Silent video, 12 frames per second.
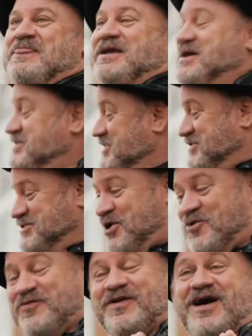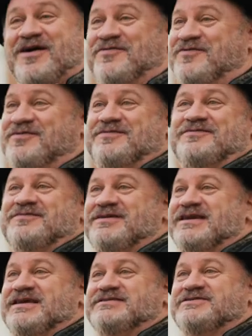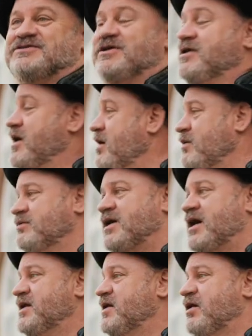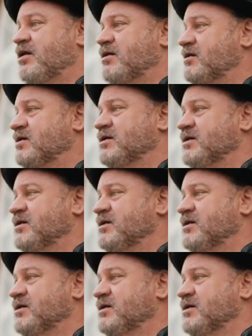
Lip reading: because it's no fluff. It's no, not at all.